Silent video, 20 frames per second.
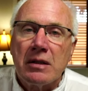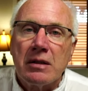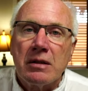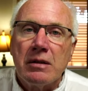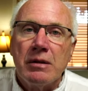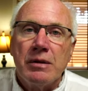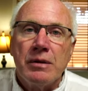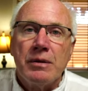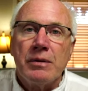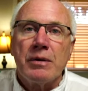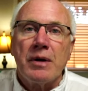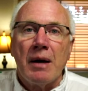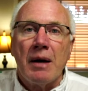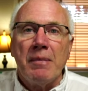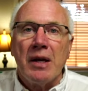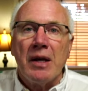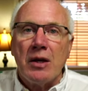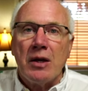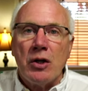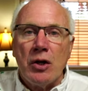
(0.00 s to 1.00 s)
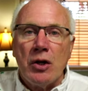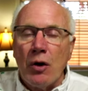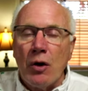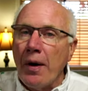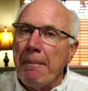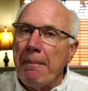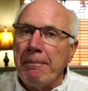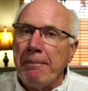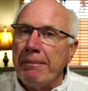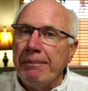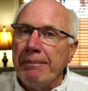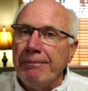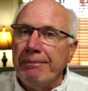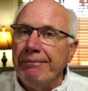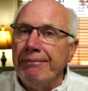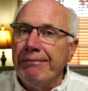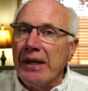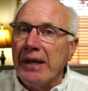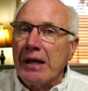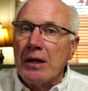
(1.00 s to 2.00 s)
to come into Europe
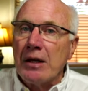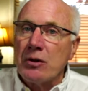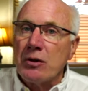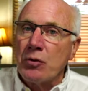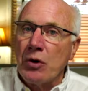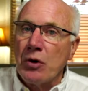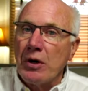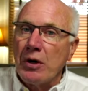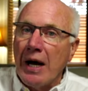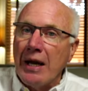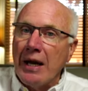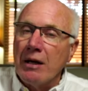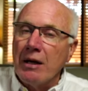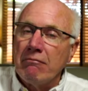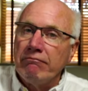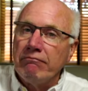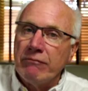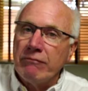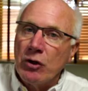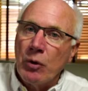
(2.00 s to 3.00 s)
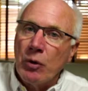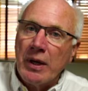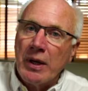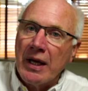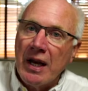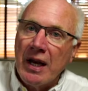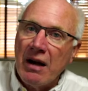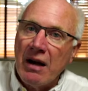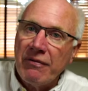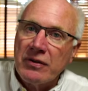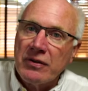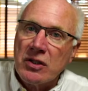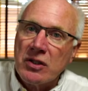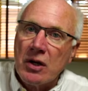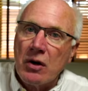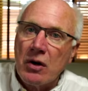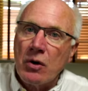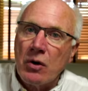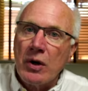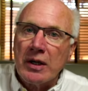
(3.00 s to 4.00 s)
because we're not doing enough.
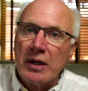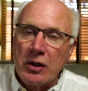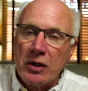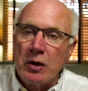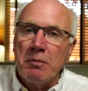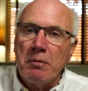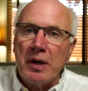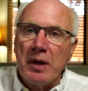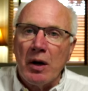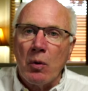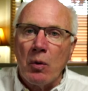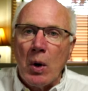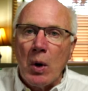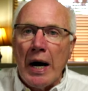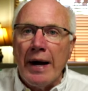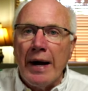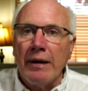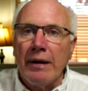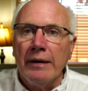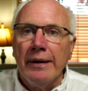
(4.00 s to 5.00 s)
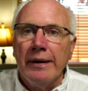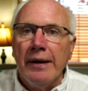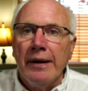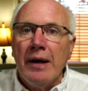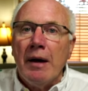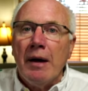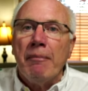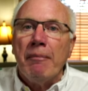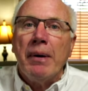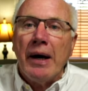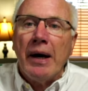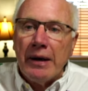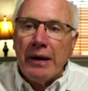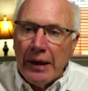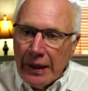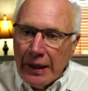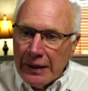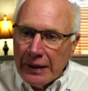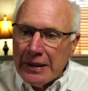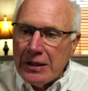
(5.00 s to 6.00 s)
So it could be a while, but
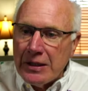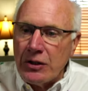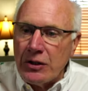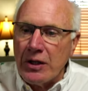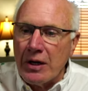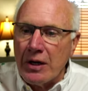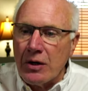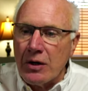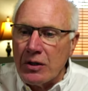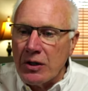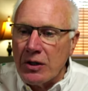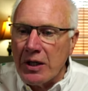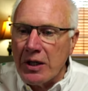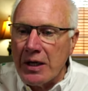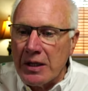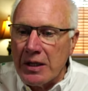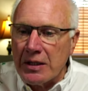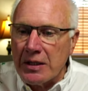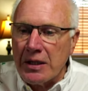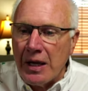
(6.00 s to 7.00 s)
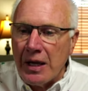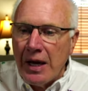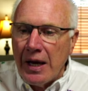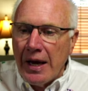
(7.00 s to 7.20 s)
at least there's this.